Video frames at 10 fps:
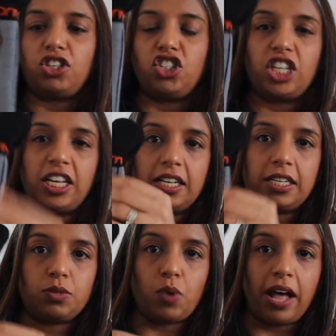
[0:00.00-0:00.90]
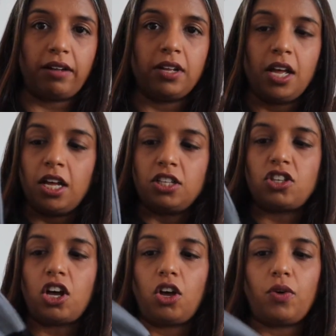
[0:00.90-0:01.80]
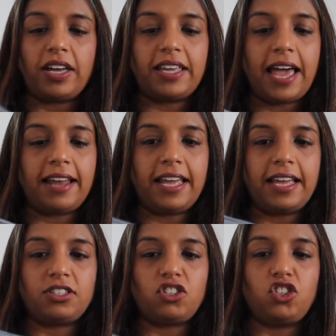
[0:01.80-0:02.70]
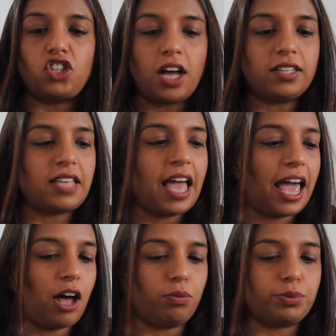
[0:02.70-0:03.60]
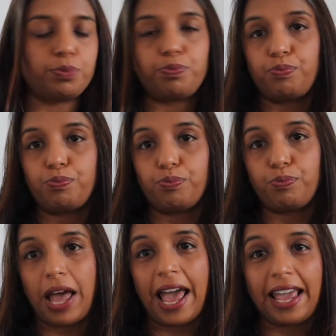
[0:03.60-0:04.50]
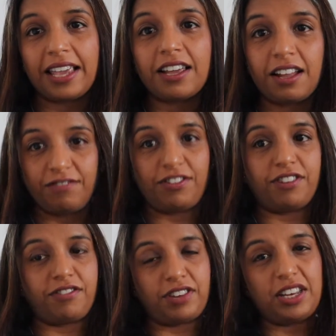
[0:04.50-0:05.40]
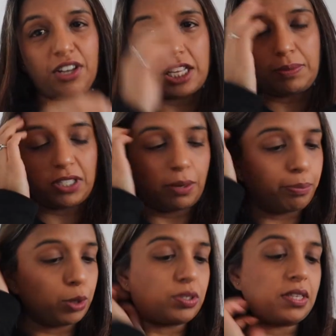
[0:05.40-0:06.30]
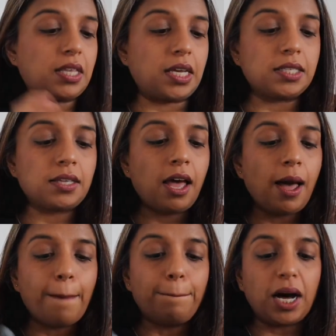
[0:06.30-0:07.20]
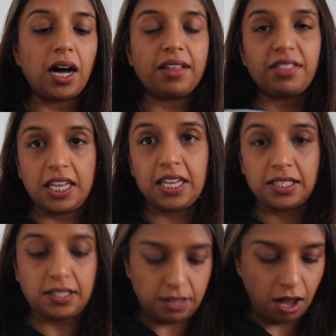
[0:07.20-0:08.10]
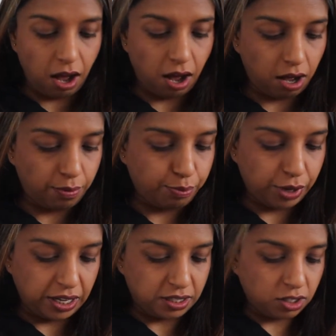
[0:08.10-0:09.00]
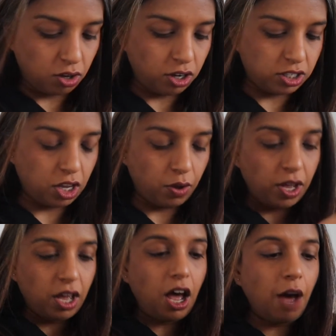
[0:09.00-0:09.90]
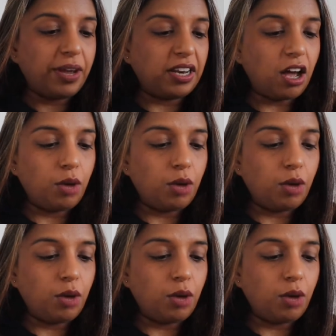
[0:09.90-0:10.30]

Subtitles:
the shin as well. So again, it just helps comfort in, especially in boots and things. But these are brilliant socks. So, I mean,